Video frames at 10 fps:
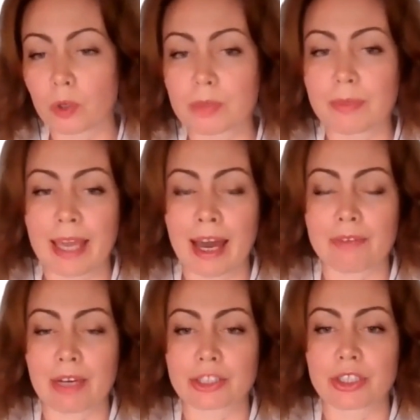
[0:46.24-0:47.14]
what we
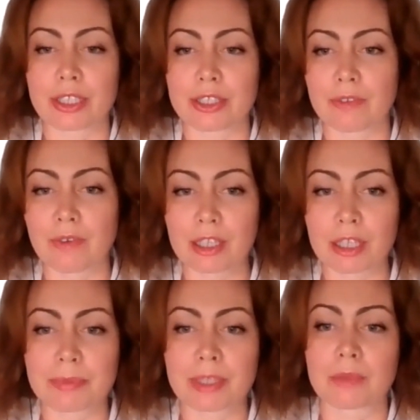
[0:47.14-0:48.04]
have actually
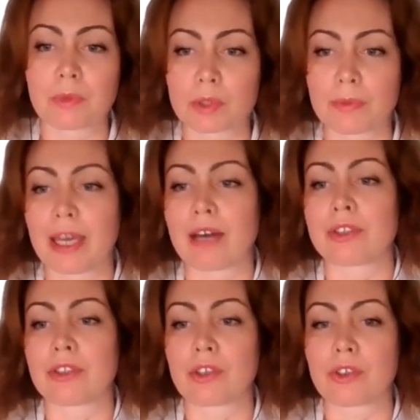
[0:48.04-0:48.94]
developed and what we
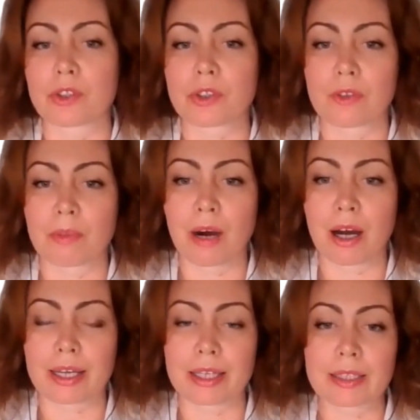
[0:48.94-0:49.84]
have introduced to the
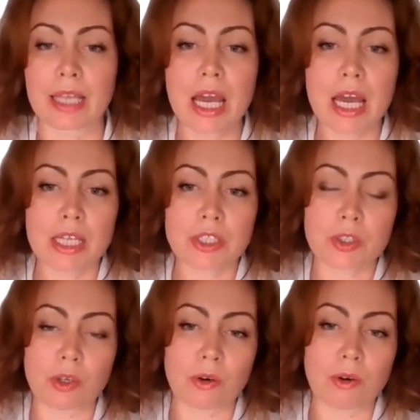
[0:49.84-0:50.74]
market.
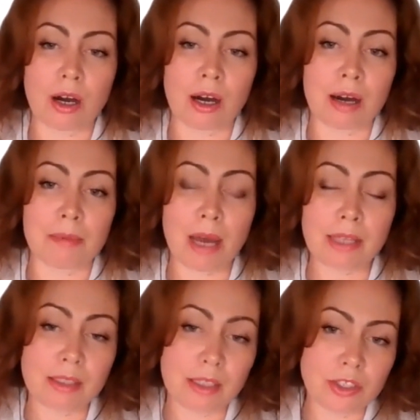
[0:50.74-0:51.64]
So
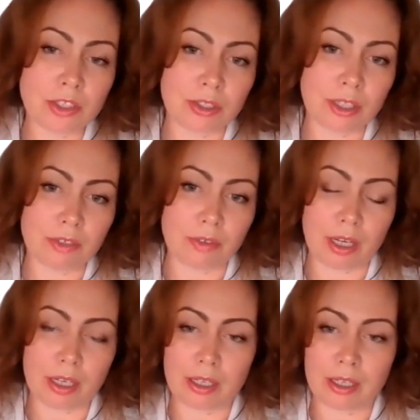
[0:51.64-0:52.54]
Martin
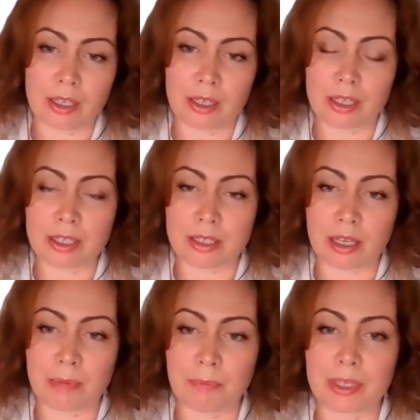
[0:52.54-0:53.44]
Engineering is
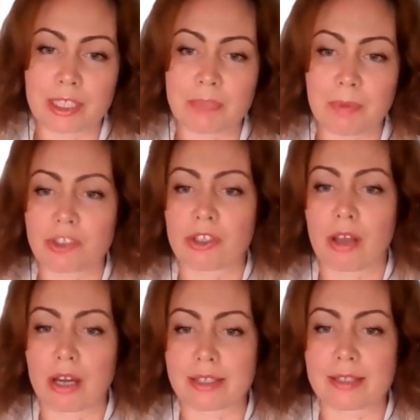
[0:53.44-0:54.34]
a company
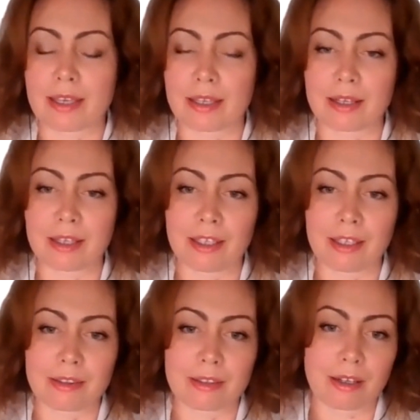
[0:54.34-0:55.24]
specializing
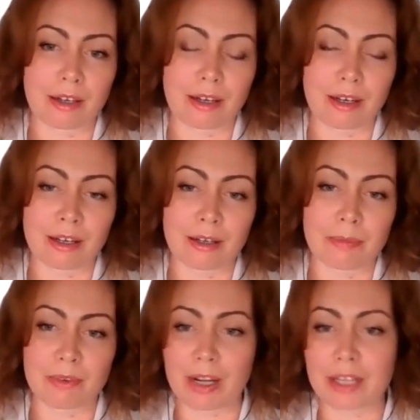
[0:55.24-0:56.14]
in
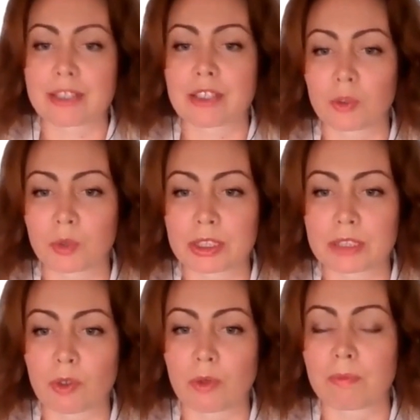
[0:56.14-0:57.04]
providing
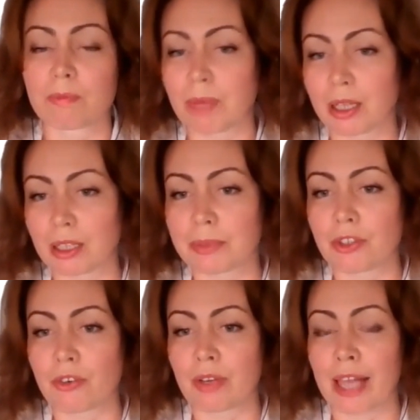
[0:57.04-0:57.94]
solutions for bulk
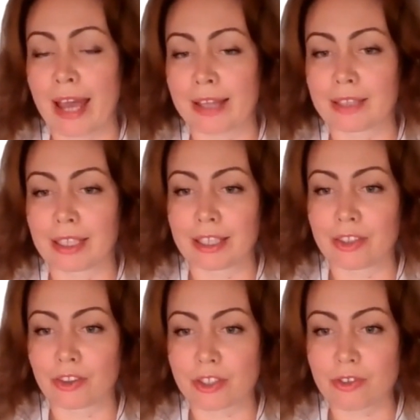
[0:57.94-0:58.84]
material handling
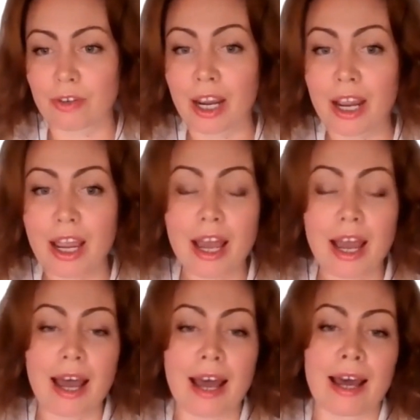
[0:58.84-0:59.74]
industry,
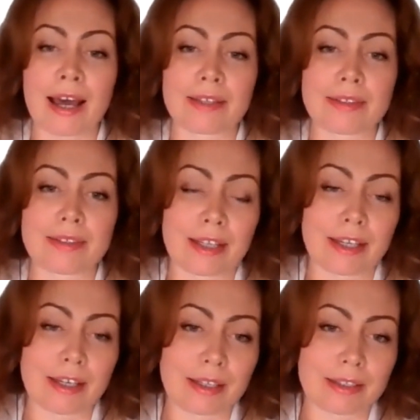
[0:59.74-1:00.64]
and
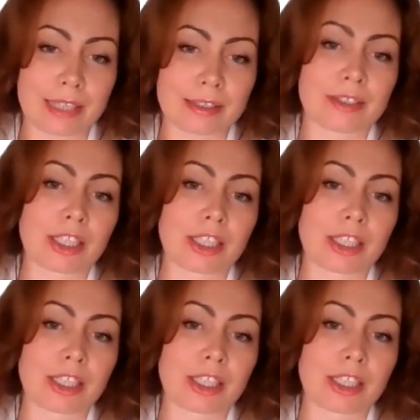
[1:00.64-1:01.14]
that